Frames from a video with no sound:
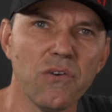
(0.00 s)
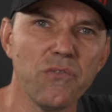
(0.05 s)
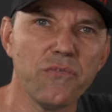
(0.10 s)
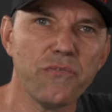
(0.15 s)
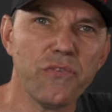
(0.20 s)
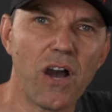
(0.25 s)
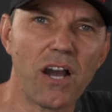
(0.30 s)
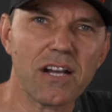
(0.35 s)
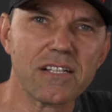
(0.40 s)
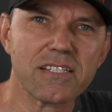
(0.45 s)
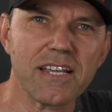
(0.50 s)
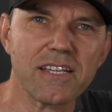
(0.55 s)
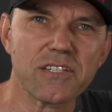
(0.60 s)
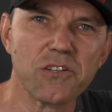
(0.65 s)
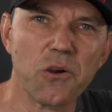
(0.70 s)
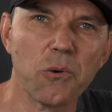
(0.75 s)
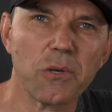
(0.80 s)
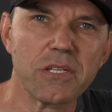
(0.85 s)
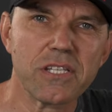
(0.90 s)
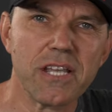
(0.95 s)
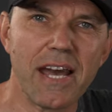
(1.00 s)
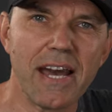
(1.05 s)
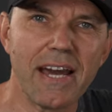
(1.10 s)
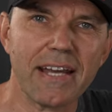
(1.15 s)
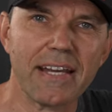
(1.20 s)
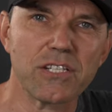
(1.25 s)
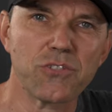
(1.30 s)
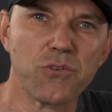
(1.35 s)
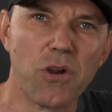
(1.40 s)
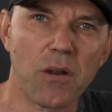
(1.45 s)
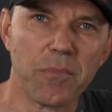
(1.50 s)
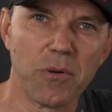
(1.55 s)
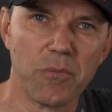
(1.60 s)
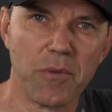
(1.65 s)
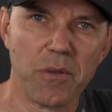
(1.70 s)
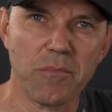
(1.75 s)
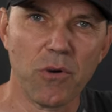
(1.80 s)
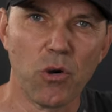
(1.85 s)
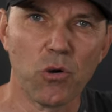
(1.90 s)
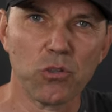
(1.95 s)
Fox has always had a dropper
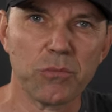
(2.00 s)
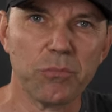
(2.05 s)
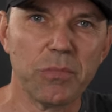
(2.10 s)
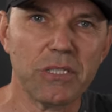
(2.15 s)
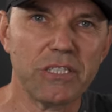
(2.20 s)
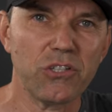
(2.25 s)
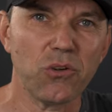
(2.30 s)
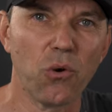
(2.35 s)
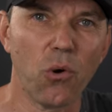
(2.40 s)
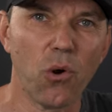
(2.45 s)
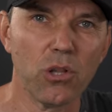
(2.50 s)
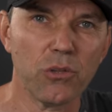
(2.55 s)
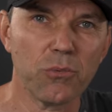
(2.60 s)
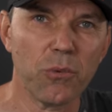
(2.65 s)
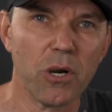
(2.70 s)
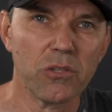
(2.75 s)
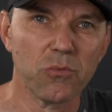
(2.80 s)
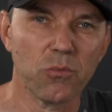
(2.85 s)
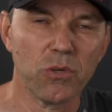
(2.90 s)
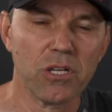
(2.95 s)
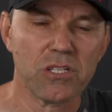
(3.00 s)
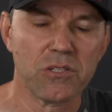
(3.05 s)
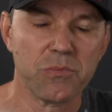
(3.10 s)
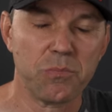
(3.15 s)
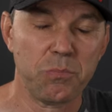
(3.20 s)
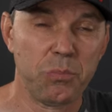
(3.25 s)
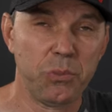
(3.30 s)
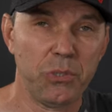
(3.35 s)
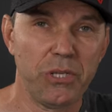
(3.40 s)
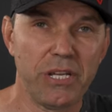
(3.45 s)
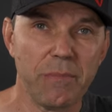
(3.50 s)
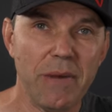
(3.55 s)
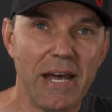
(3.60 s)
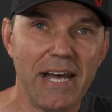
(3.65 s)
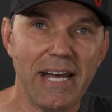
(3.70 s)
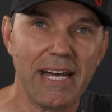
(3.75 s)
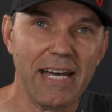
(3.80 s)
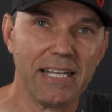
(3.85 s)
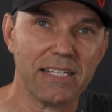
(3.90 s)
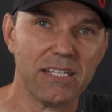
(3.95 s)
remote, but the old one was pretty
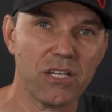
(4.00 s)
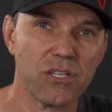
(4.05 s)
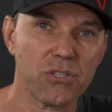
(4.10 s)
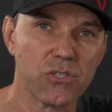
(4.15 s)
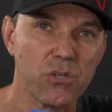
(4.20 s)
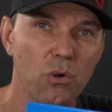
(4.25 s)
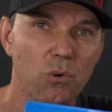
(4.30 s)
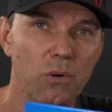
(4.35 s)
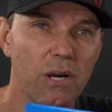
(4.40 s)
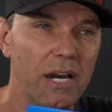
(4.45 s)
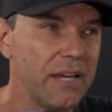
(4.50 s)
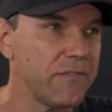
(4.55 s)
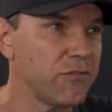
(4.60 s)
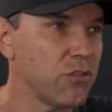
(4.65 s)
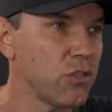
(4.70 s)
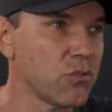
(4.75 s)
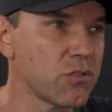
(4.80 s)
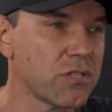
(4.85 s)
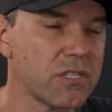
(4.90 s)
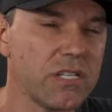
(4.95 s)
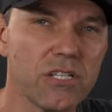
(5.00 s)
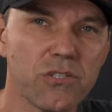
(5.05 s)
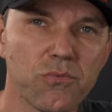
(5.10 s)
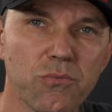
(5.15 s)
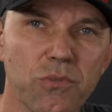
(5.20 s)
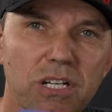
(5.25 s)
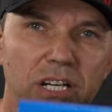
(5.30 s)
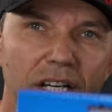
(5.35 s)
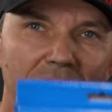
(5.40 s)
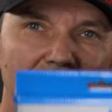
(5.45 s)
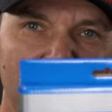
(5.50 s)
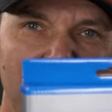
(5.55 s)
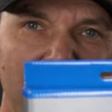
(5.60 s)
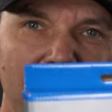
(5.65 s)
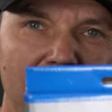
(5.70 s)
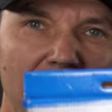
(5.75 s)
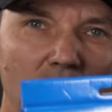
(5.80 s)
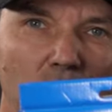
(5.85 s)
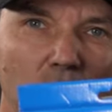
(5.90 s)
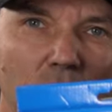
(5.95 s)
bad, so I've used this one
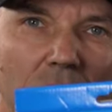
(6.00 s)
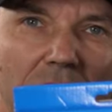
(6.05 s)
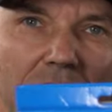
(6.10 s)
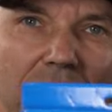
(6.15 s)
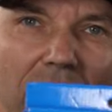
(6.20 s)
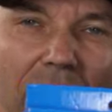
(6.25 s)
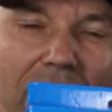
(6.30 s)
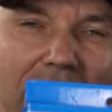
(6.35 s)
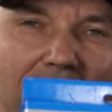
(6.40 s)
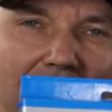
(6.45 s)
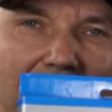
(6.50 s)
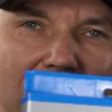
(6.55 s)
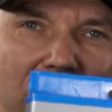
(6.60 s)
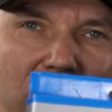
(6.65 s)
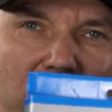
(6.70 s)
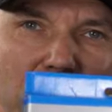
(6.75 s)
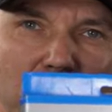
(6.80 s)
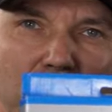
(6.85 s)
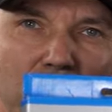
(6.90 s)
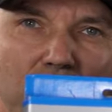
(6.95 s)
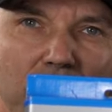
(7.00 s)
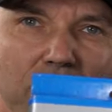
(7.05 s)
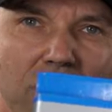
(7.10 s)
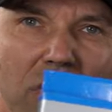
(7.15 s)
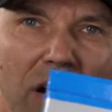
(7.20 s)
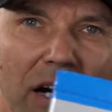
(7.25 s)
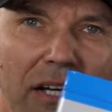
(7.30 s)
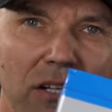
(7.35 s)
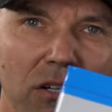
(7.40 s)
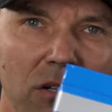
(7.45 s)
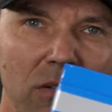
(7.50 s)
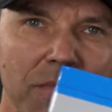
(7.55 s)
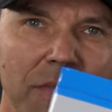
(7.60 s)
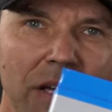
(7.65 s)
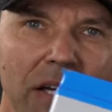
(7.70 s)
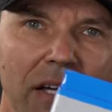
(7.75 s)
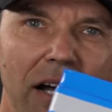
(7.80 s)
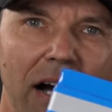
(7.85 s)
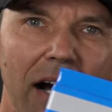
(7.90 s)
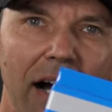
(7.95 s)
with the Shimano.
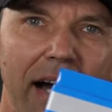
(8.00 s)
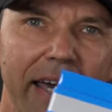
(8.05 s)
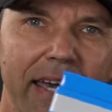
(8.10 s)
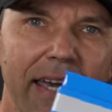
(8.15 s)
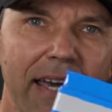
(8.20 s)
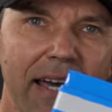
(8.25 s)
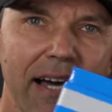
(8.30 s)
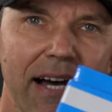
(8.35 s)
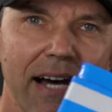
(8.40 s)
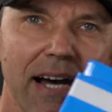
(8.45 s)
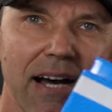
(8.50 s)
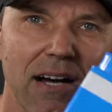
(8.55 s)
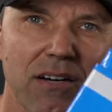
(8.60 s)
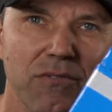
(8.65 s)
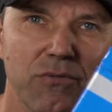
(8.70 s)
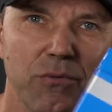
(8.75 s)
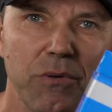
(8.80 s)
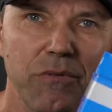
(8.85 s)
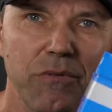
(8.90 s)
I have